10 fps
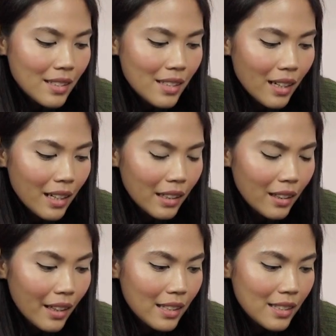
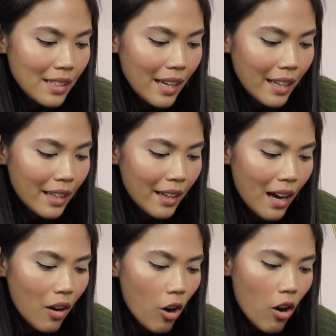done, let's take it
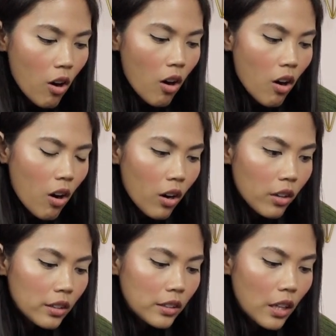out. Oh,
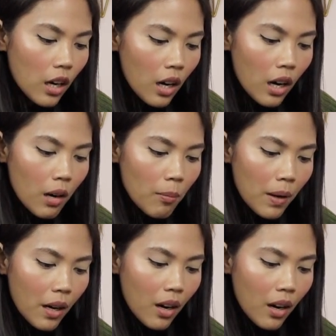yum!